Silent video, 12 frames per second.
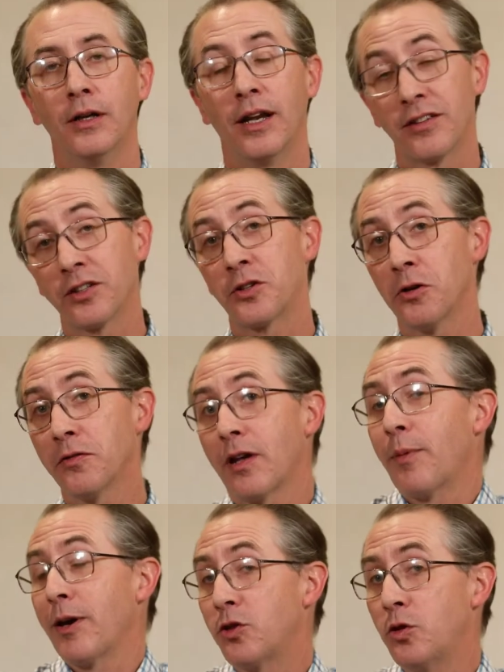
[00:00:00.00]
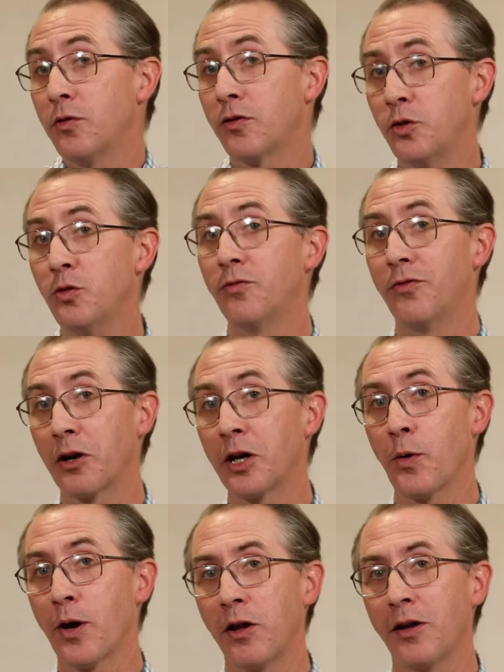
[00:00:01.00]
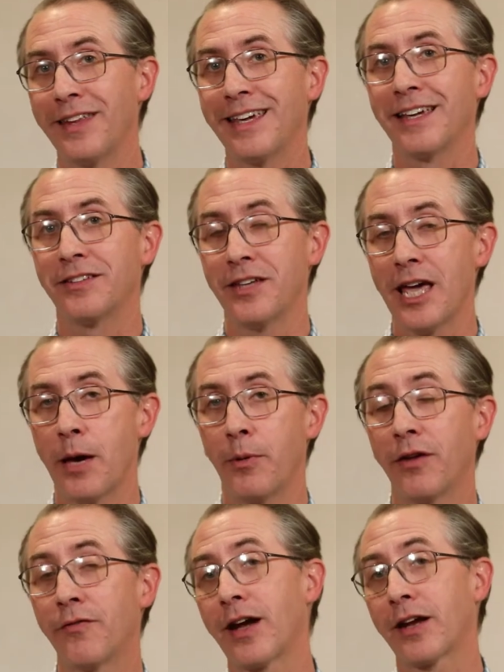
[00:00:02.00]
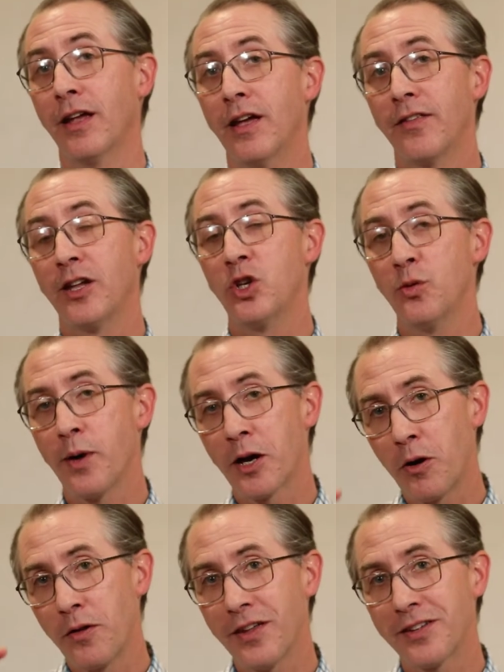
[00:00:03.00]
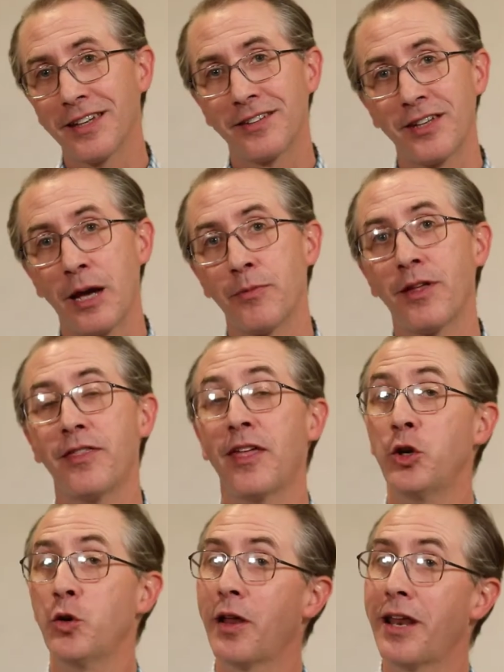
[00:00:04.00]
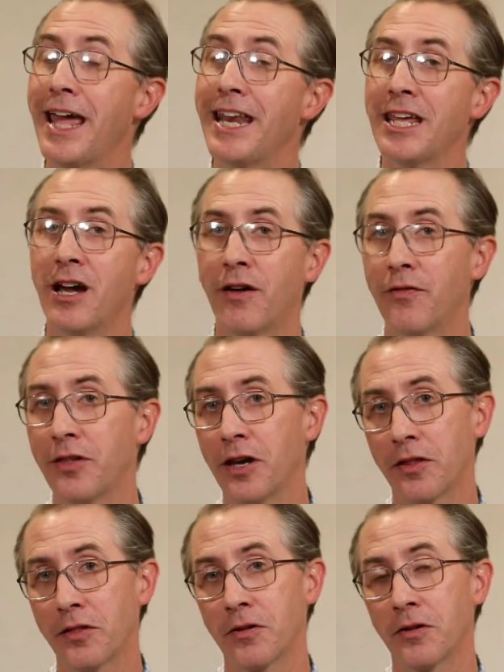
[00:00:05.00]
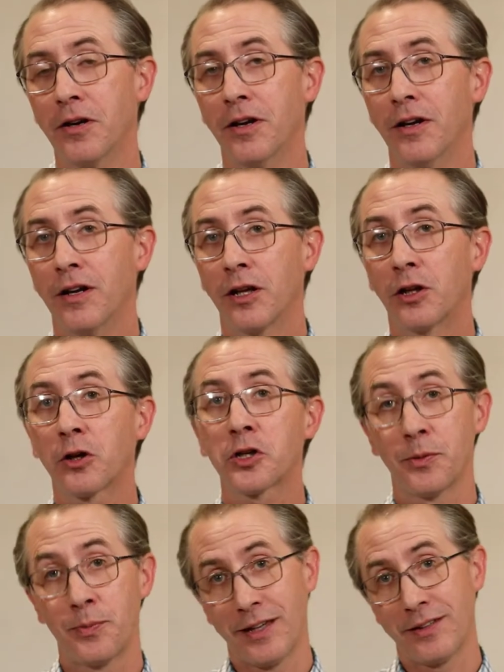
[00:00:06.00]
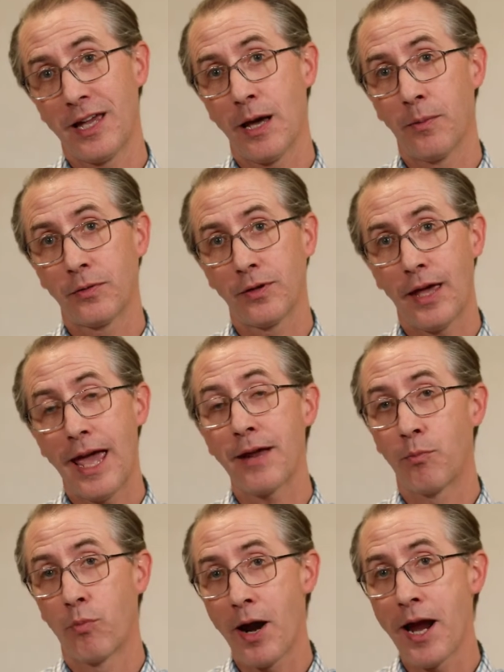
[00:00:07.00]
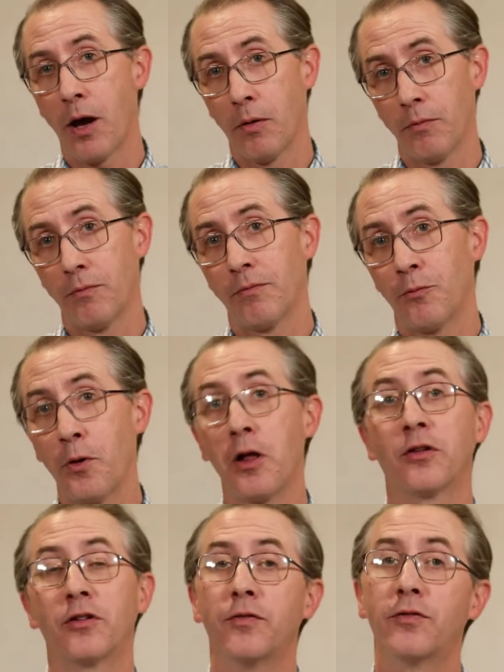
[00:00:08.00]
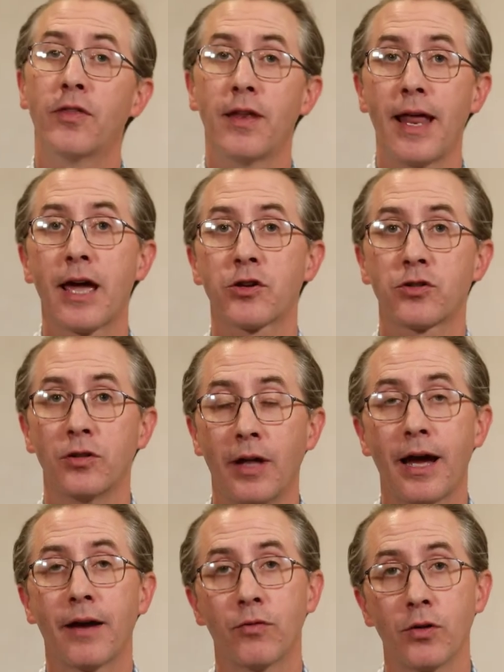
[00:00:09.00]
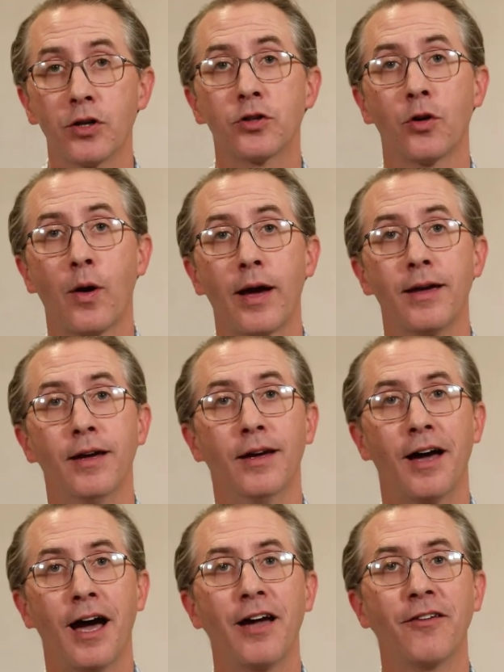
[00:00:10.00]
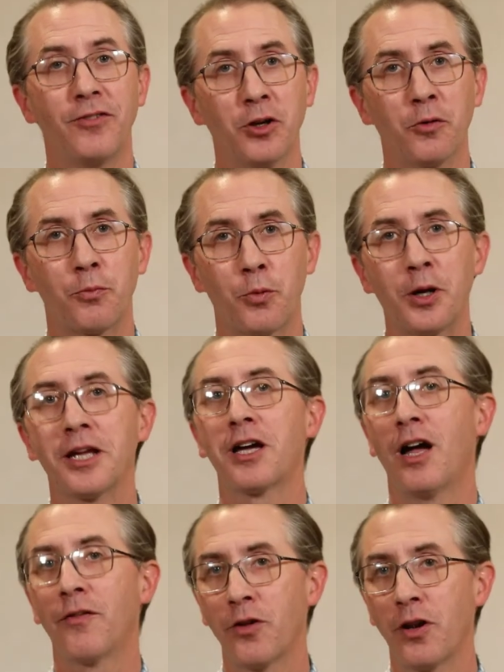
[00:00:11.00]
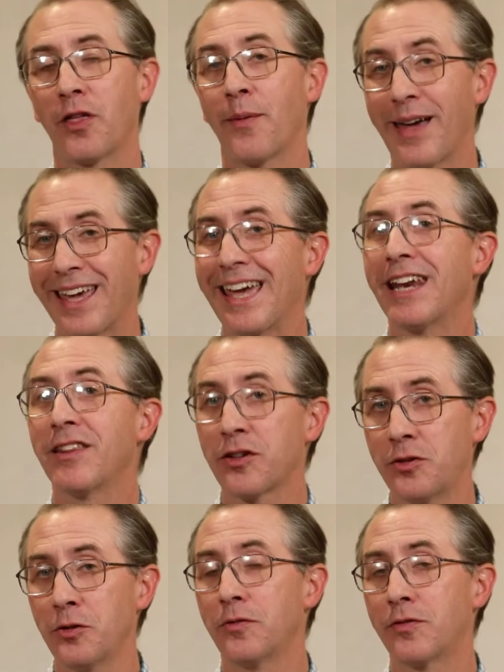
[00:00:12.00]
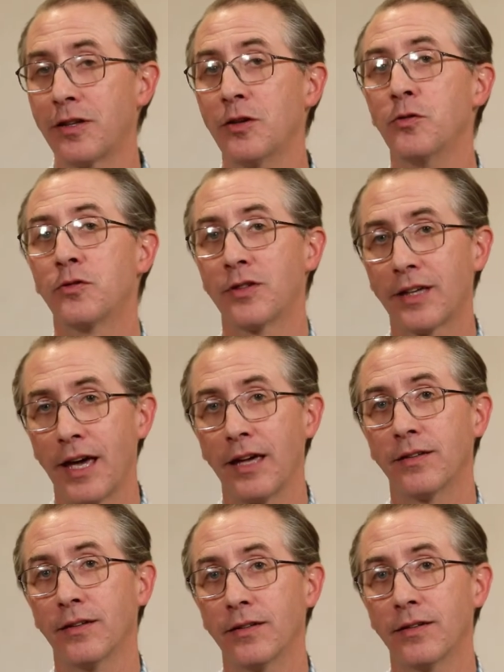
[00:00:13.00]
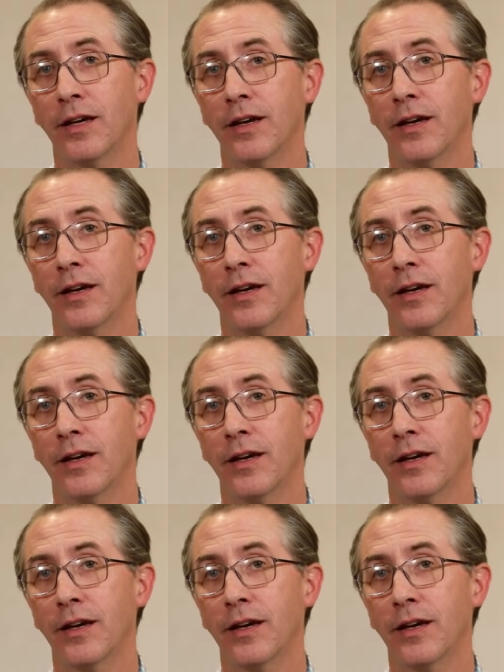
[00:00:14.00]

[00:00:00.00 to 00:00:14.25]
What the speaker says: As it turns out, my students do very well on the exam, and in fact they do better on this exam than they do on any of the other clerkship exams at Brown relative to the national average. So I feel pretty confident that by getting the students to use the cases,